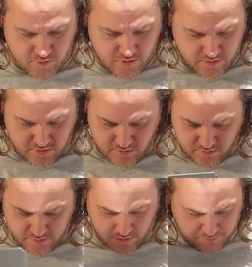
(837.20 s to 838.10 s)
Where did
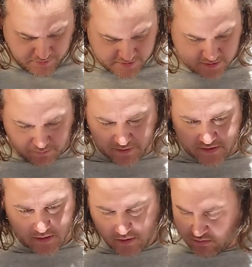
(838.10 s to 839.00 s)
all the other plastic
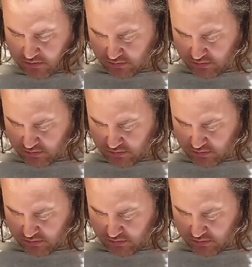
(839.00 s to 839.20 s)
bits go?